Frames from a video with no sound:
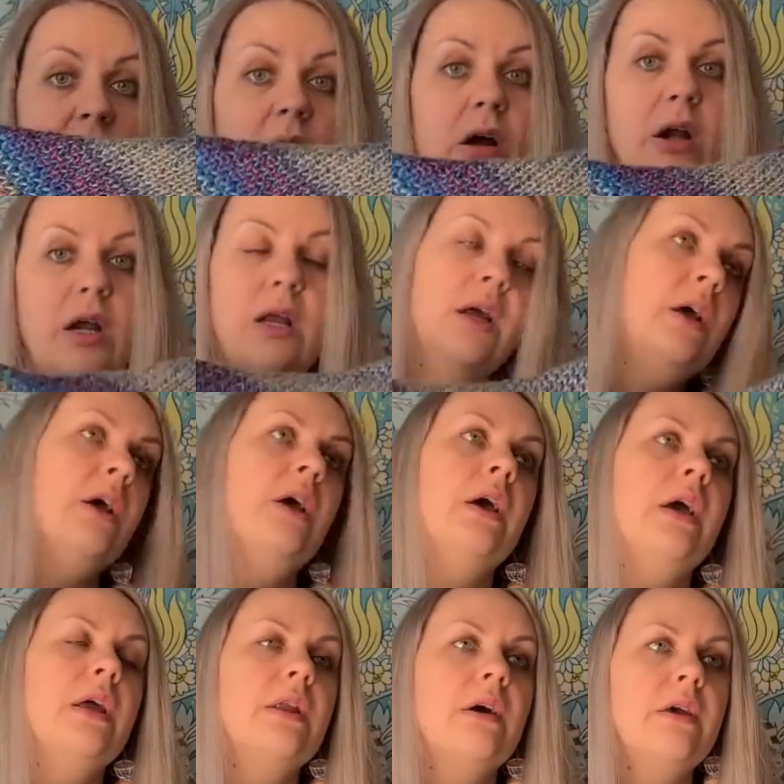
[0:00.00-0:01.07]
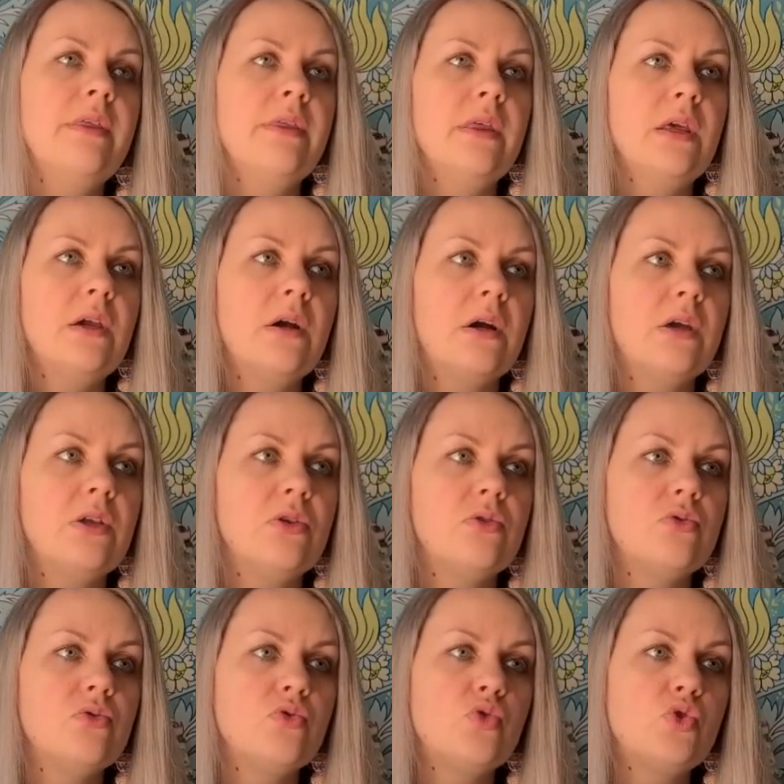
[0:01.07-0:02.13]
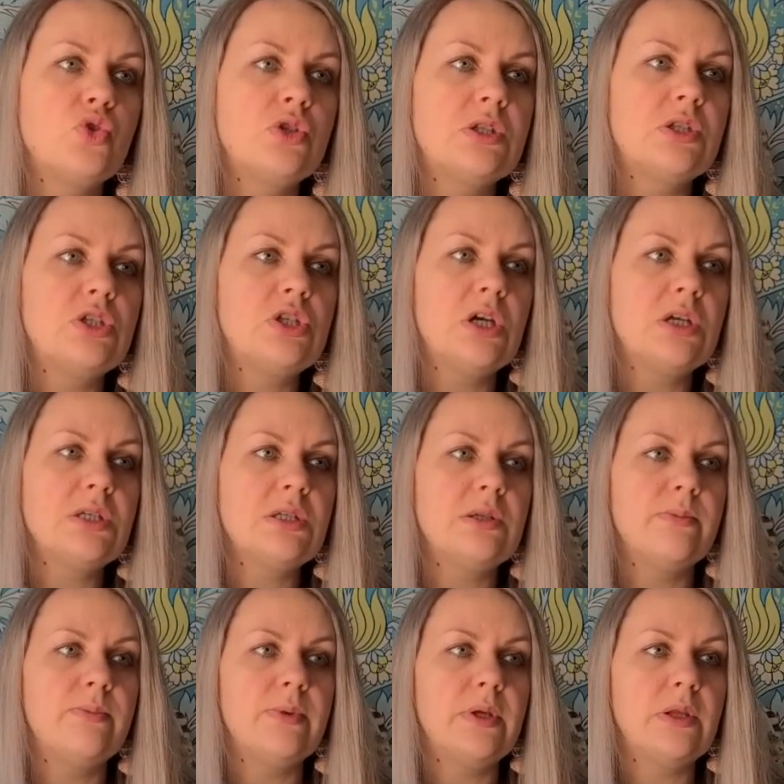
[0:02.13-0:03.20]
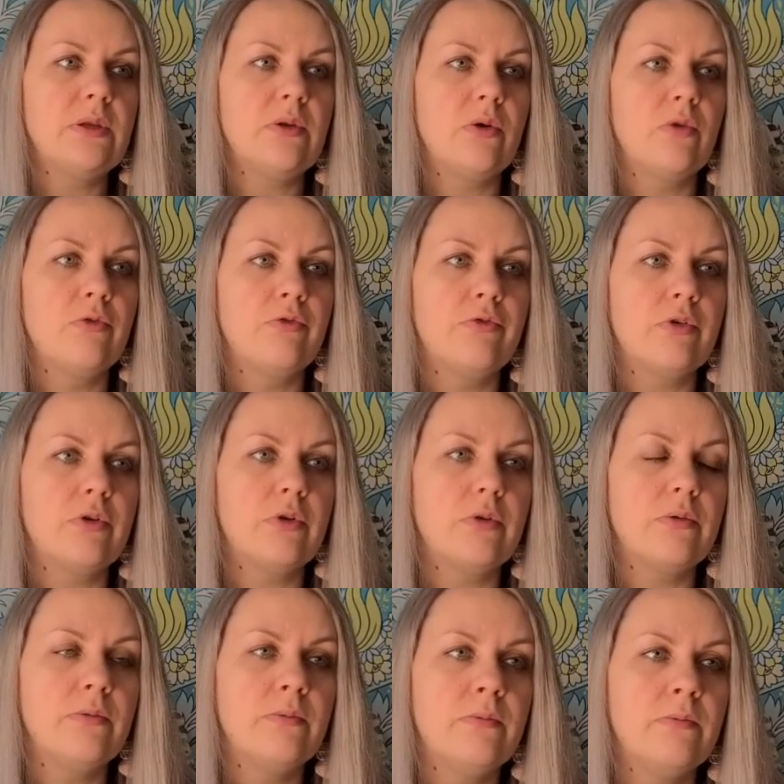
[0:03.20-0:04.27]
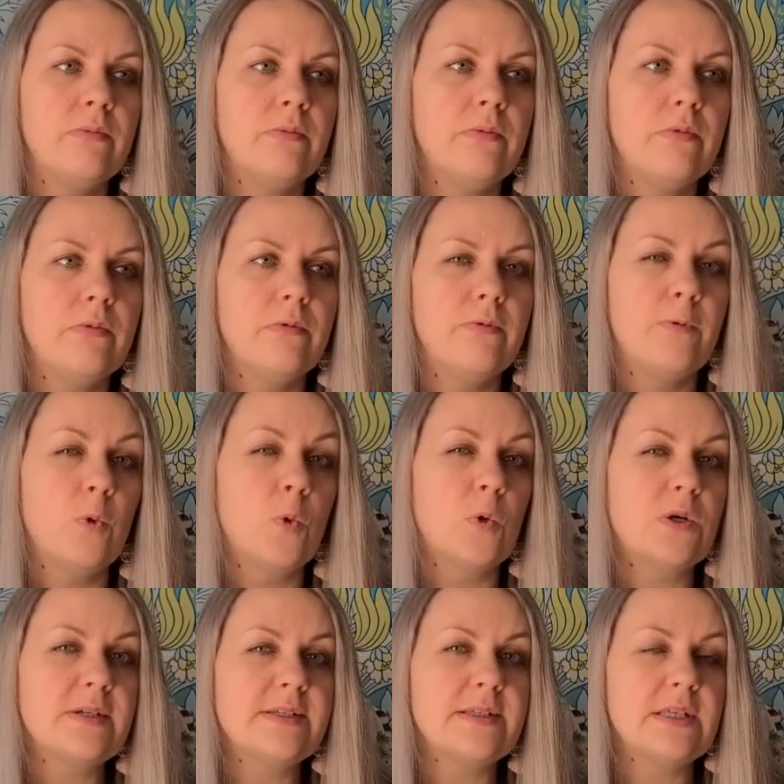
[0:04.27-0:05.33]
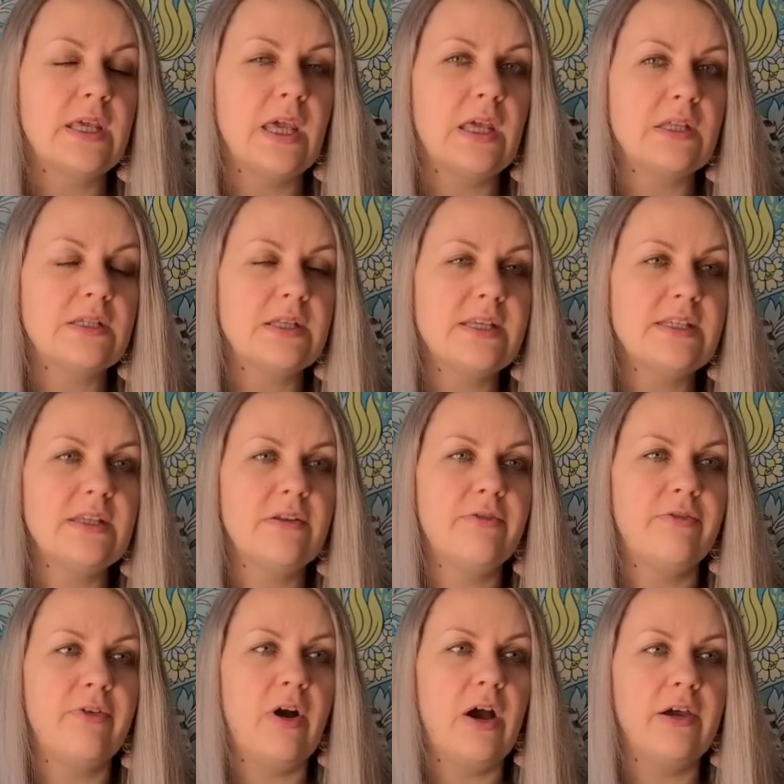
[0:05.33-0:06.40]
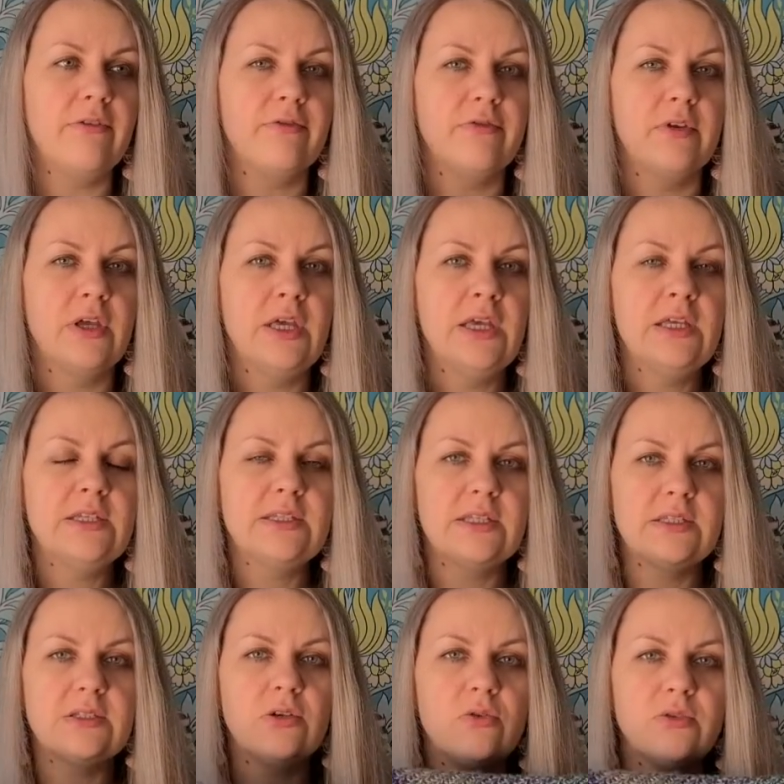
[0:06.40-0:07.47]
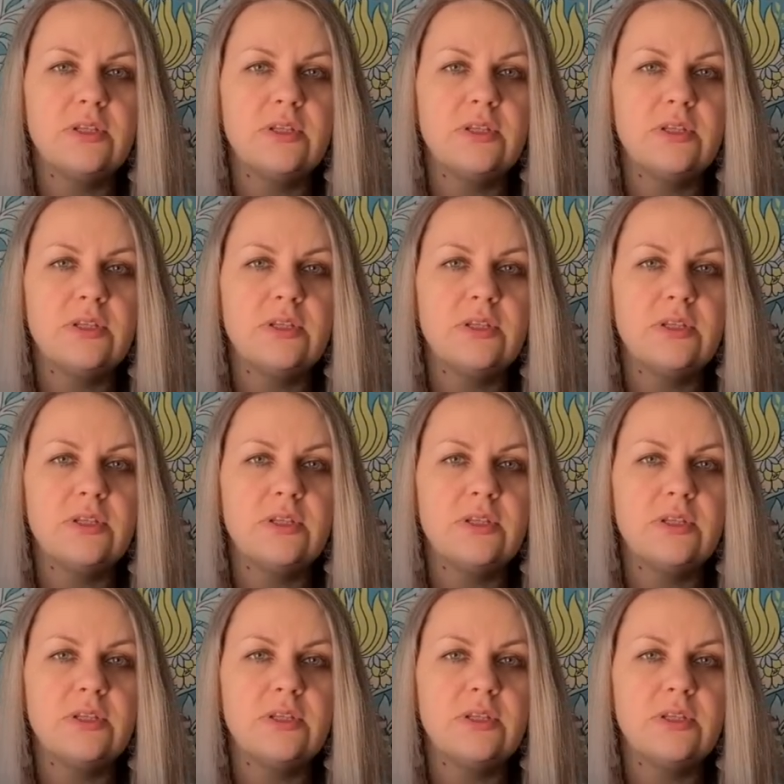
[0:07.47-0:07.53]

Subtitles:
are. And I think I used just a bit over... 4 skeins, less than 5. So